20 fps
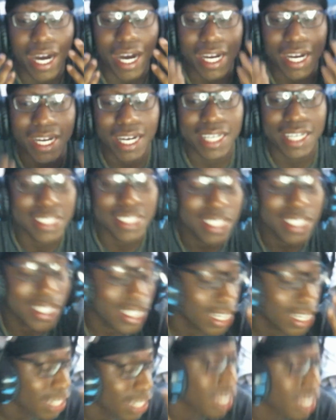got y'all.
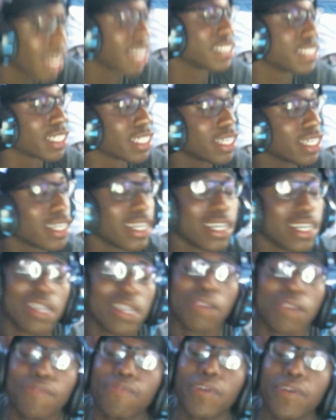I got y'all. And the
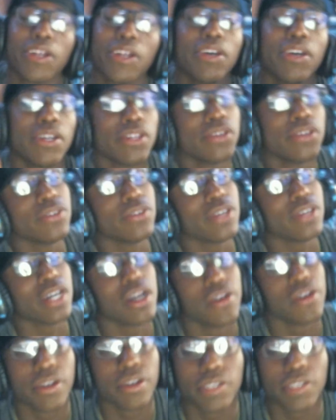further ado, y'all
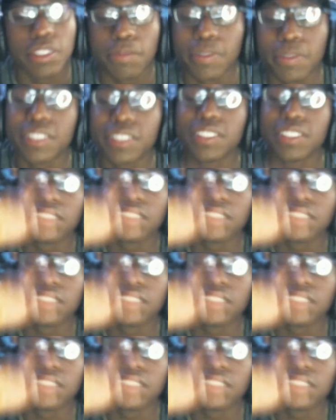already know what the business is.